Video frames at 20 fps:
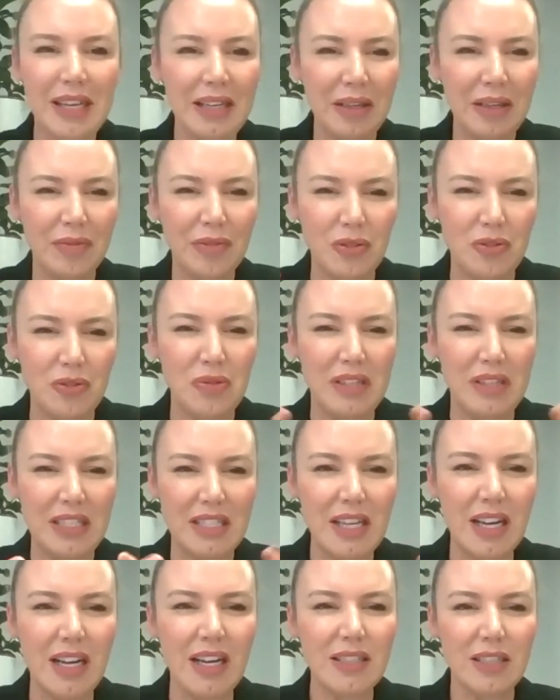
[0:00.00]
it feels really
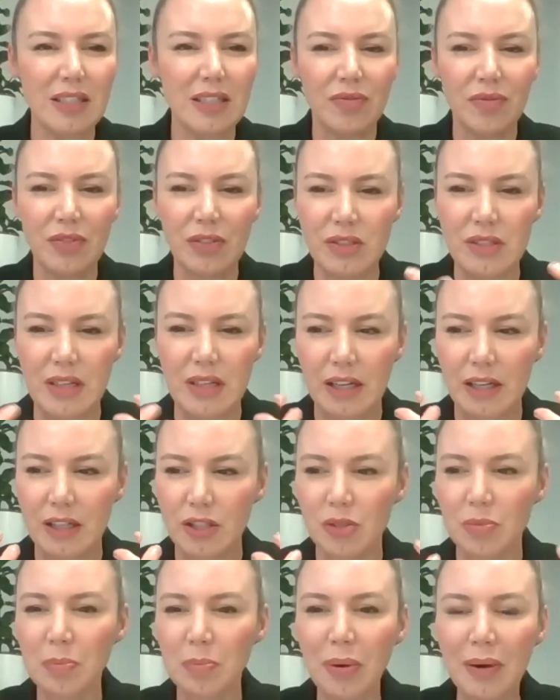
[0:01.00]
tight, it feels like
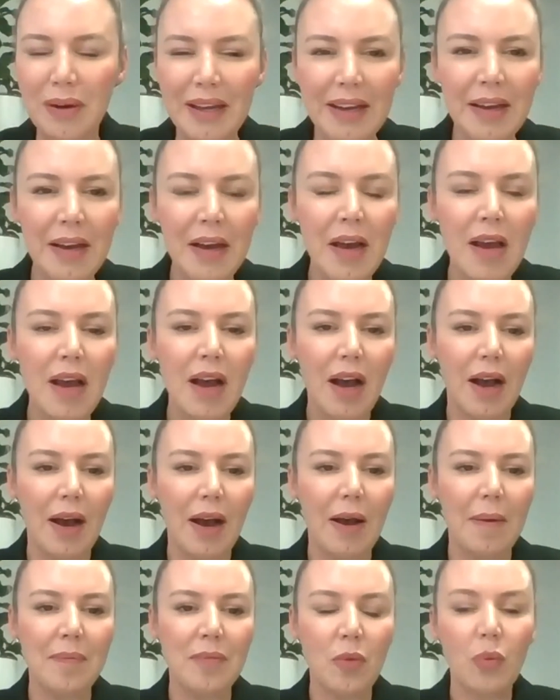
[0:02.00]
it's pulling.
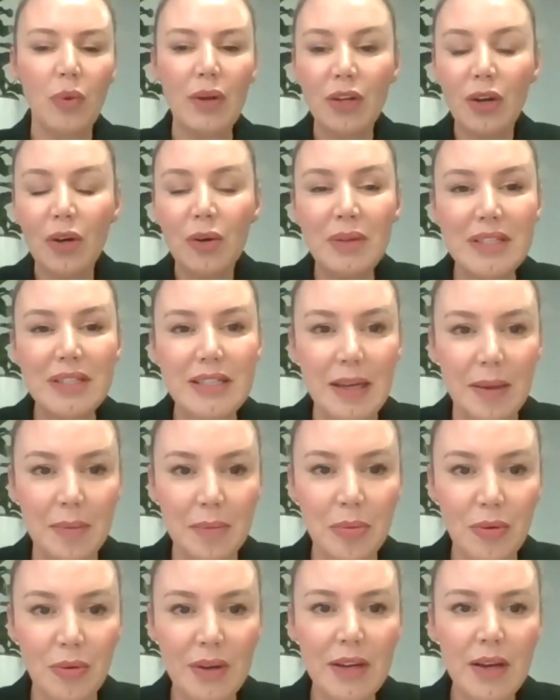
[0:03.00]
We know it's
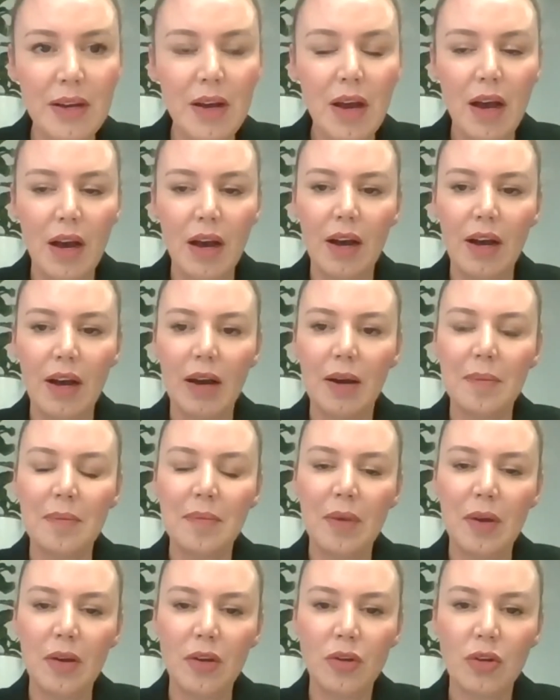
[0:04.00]
temporary.
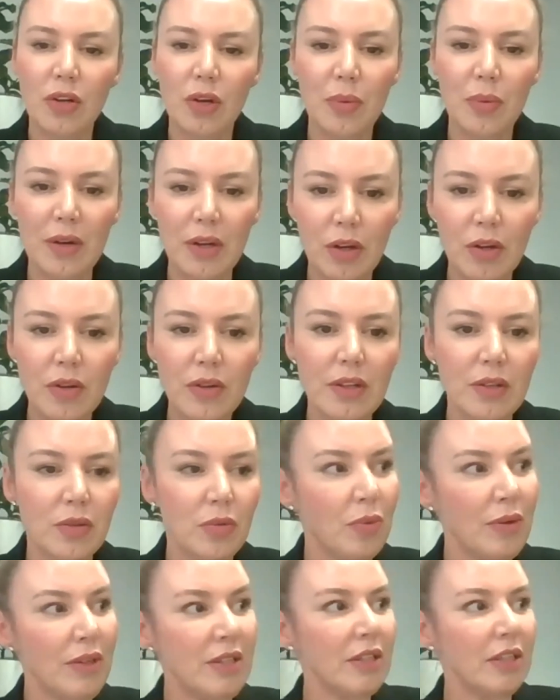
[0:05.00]
We know that
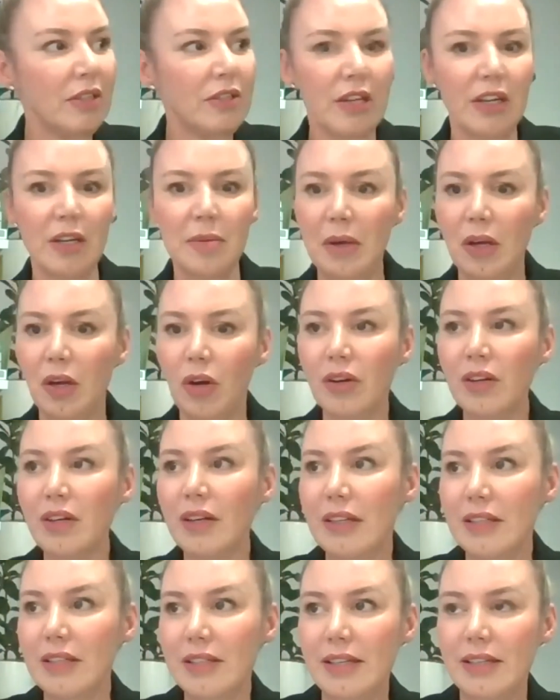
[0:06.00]
winter is going to be gone
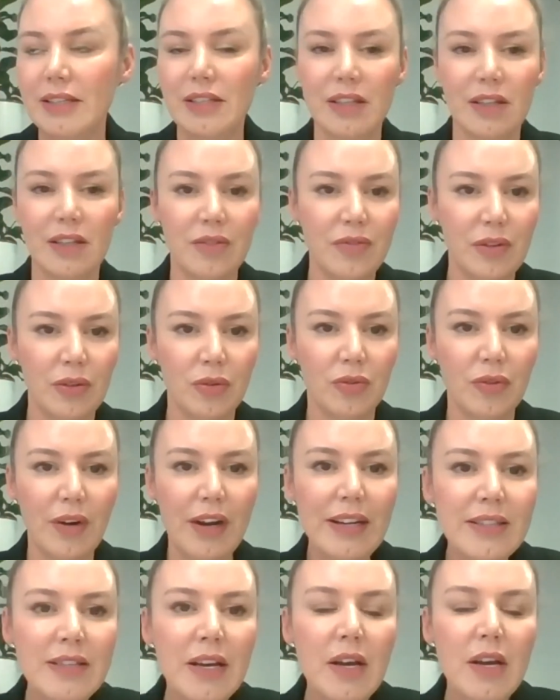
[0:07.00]
and our skin is going to feel
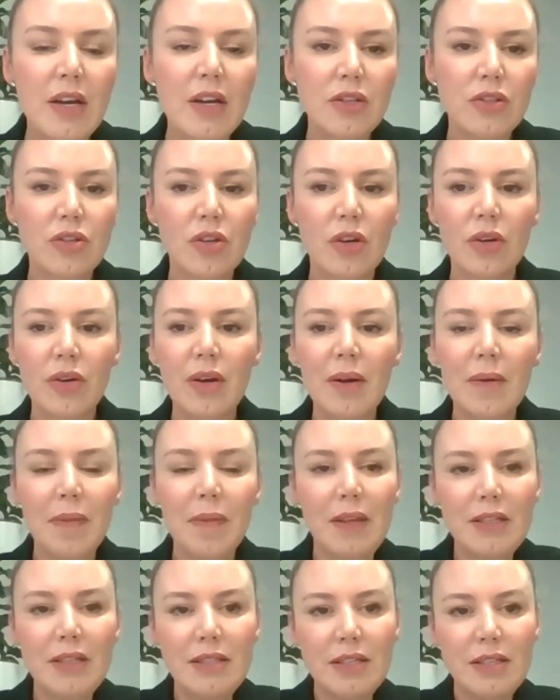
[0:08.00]
great. So
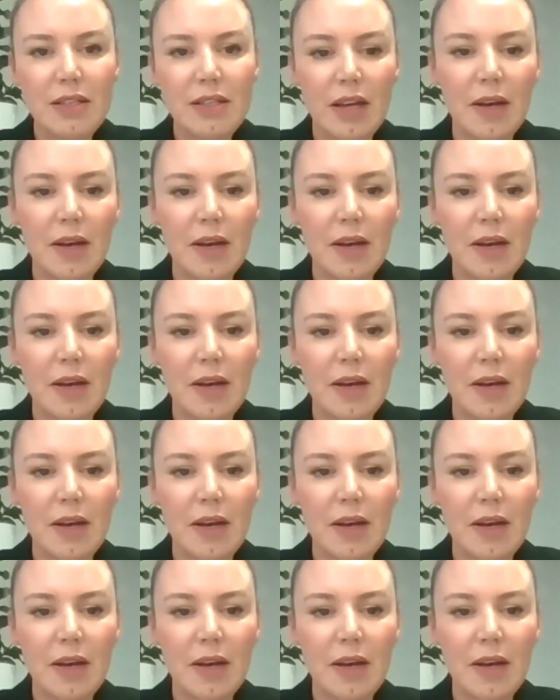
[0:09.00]
this is